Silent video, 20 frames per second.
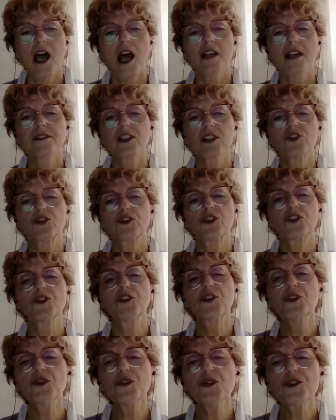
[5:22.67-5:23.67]
has
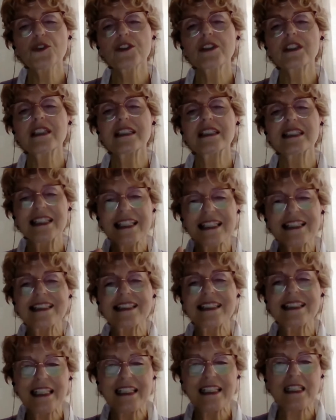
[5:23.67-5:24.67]
introduced this
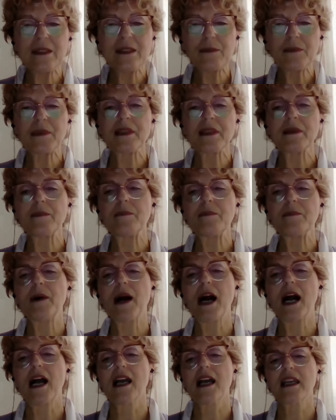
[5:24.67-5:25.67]
theme
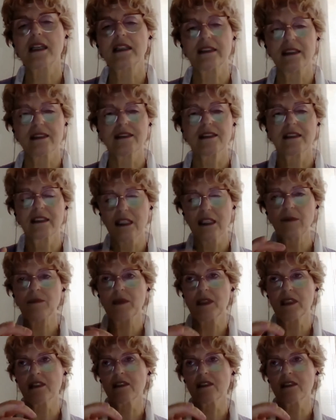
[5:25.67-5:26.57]
by, this theme